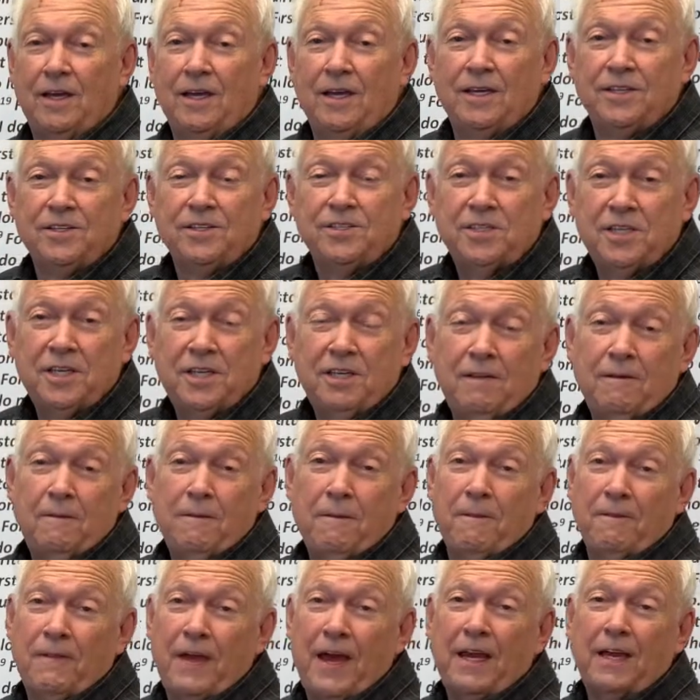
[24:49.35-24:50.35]
See,
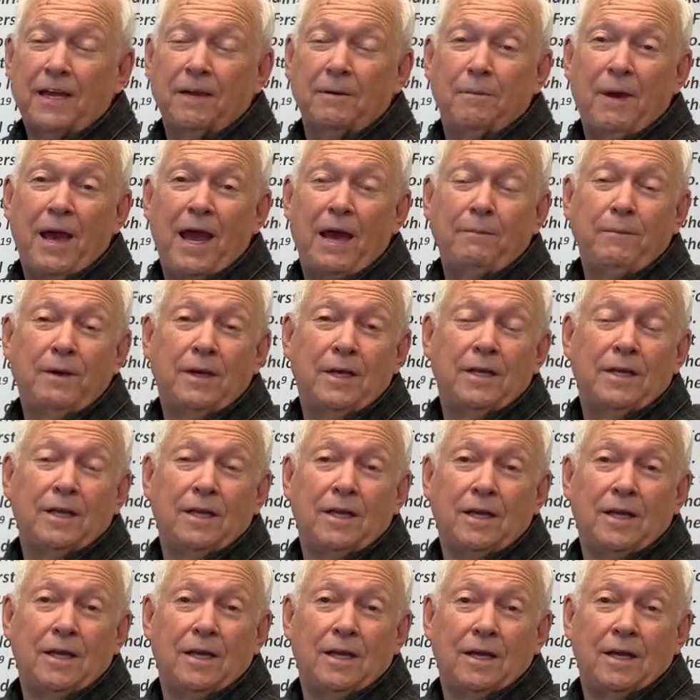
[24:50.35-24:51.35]
that commandment,
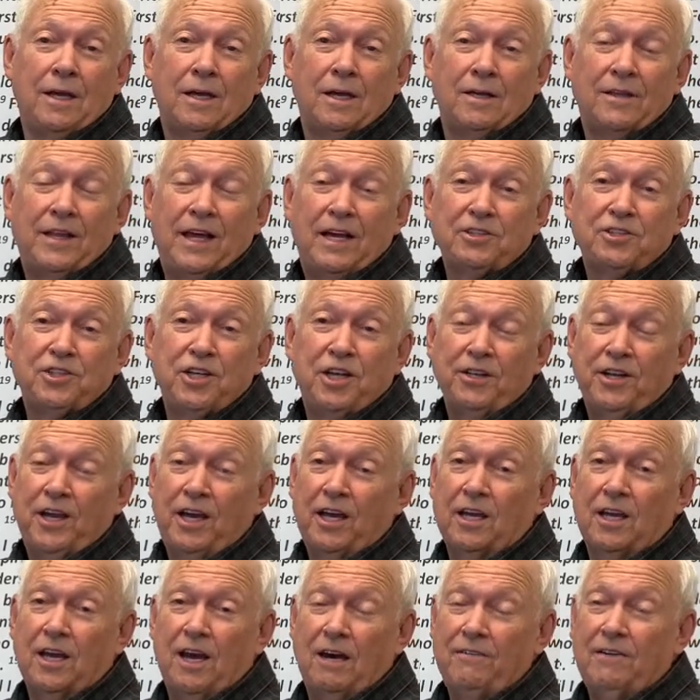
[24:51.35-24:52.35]
thou shalt not
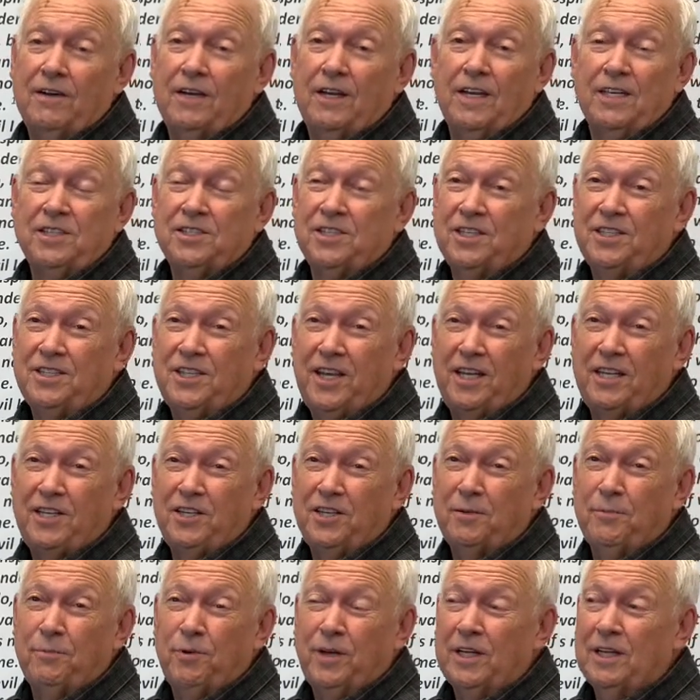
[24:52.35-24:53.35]
covet, is intended to
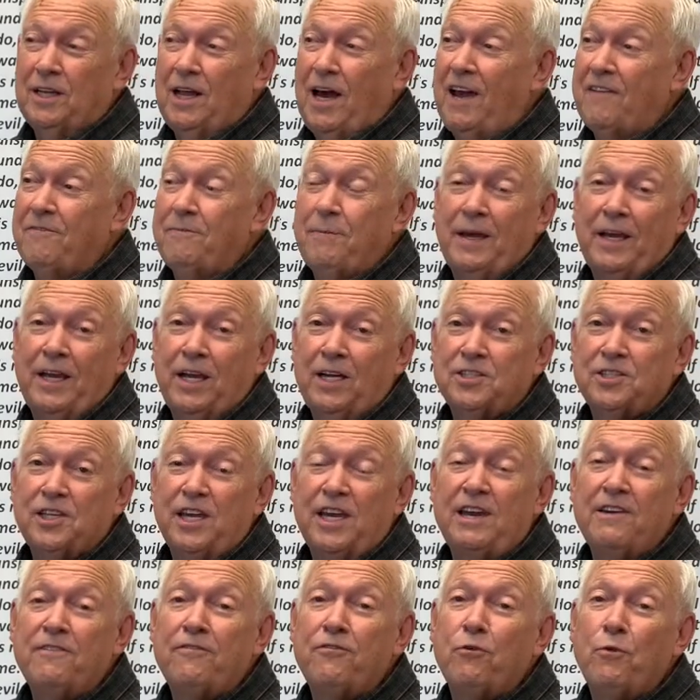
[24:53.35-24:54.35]
bring life because
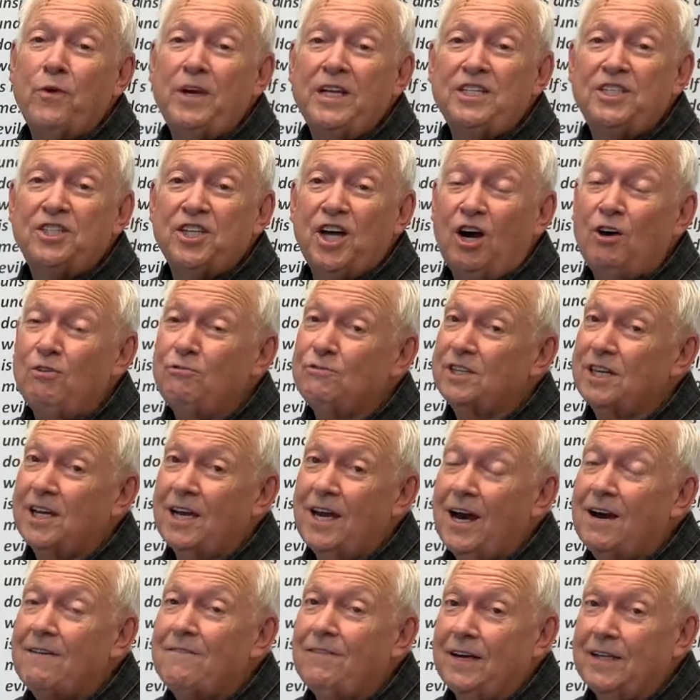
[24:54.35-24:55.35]
if we don't
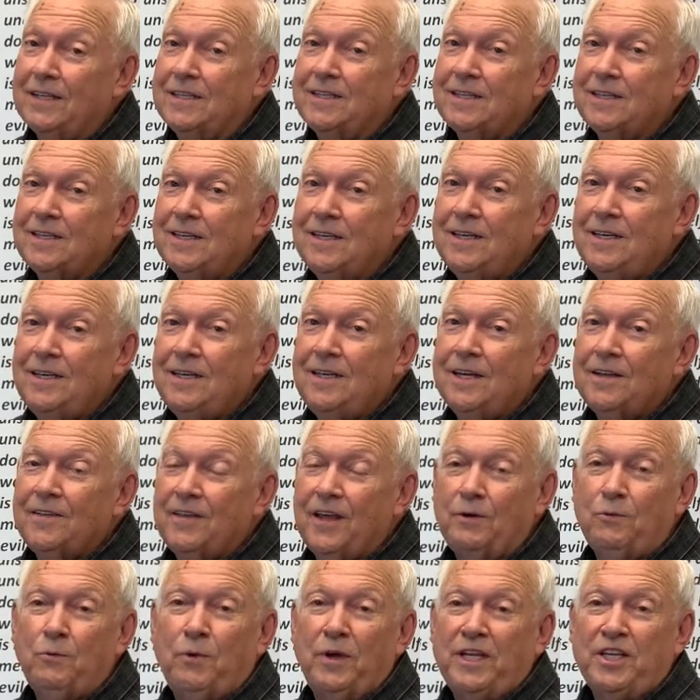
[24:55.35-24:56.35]
covet,
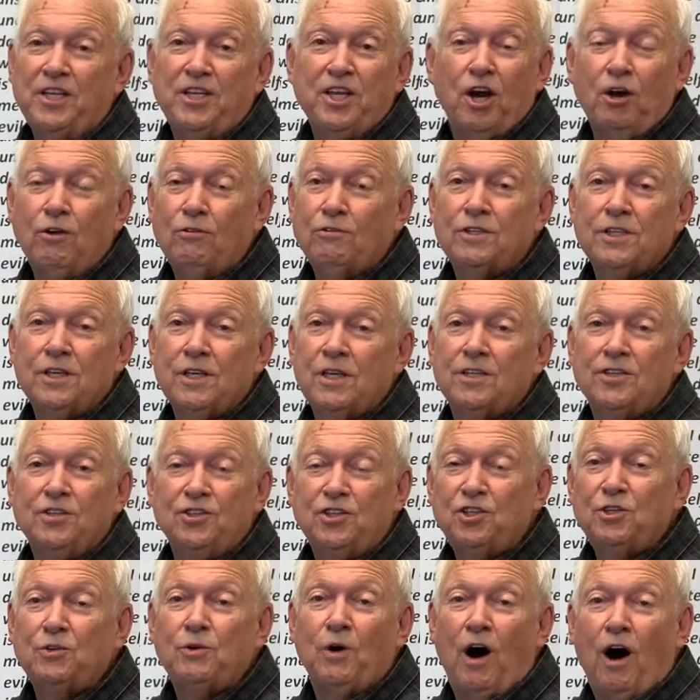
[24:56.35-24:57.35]
then we don't
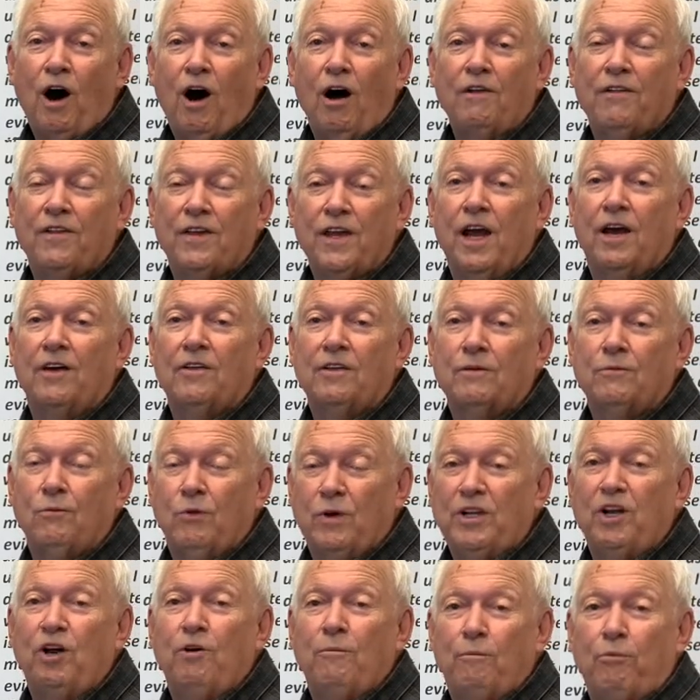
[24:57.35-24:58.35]
do all the other, we
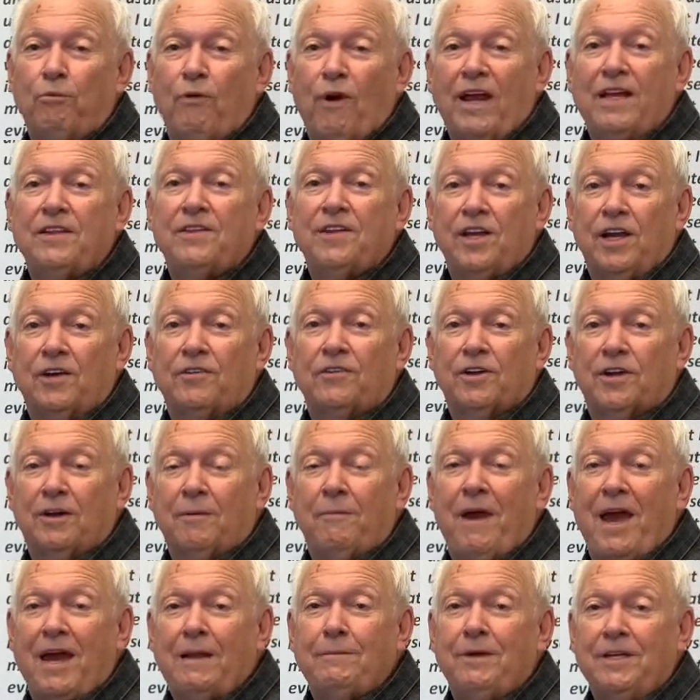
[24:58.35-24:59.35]
don't break the other
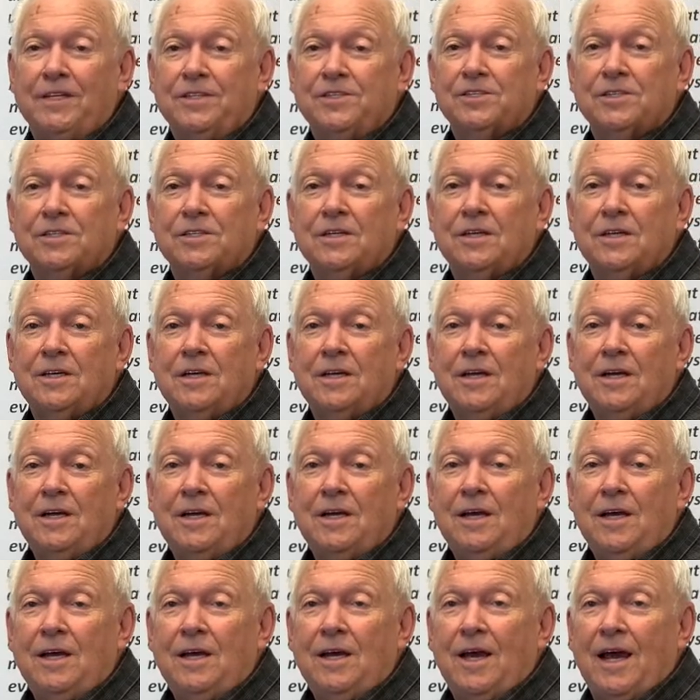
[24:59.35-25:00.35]
commandments.
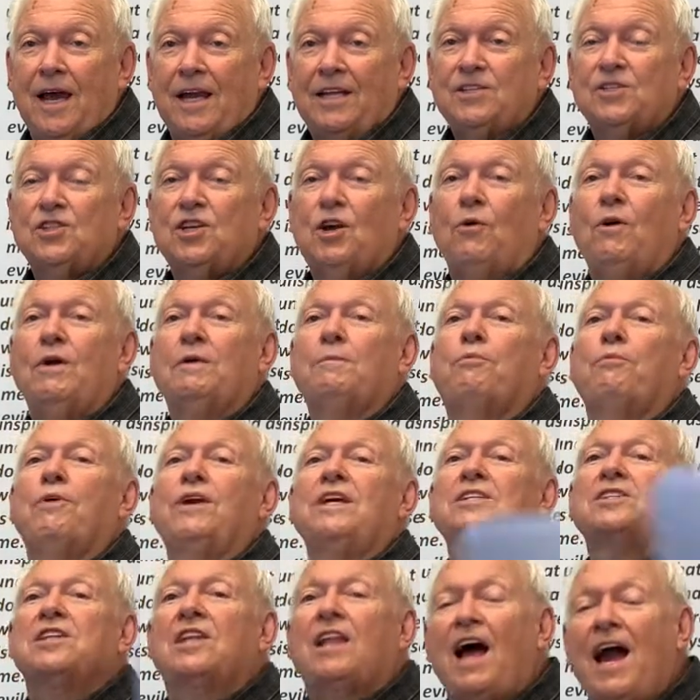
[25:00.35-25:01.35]
And so it
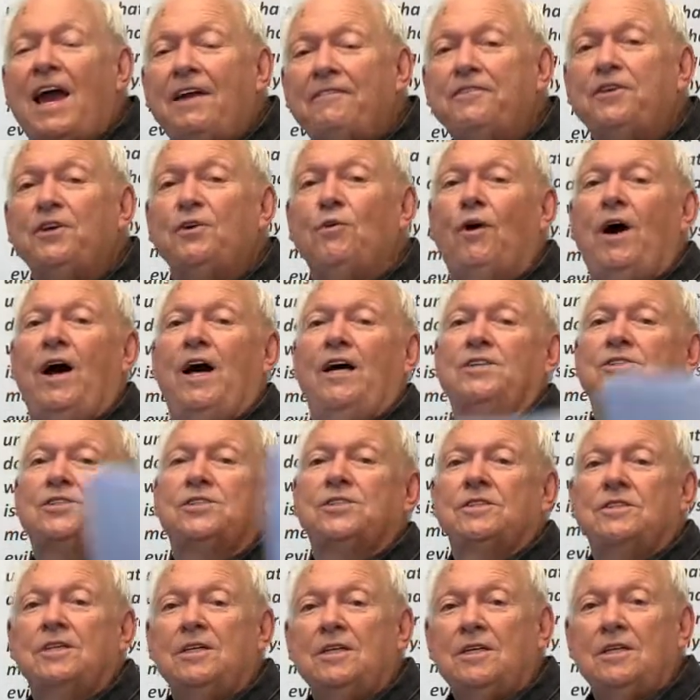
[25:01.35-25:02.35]
brings life to us.
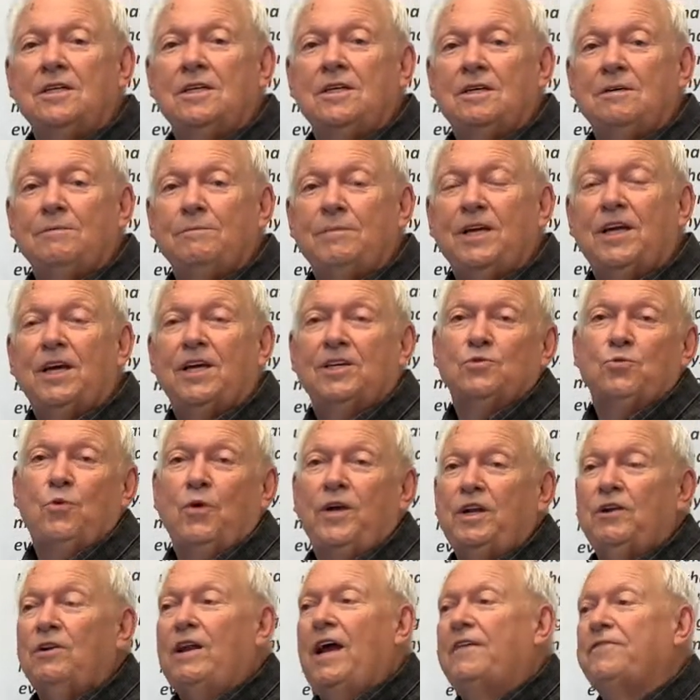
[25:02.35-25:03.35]
Because we
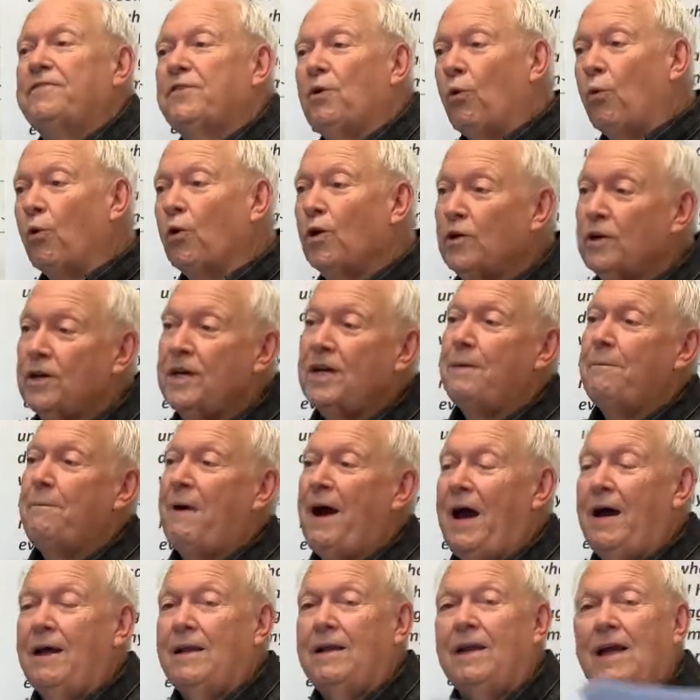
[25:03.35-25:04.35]
don't have to worry
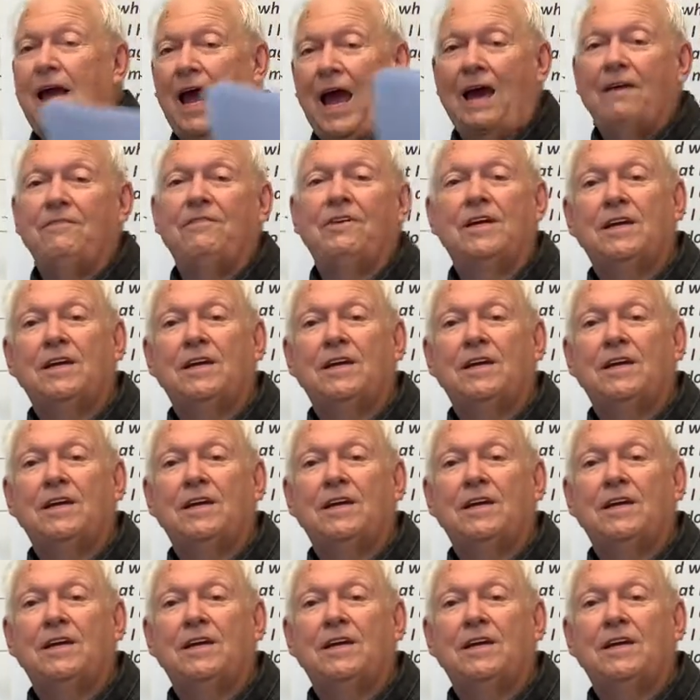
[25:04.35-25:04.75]
about having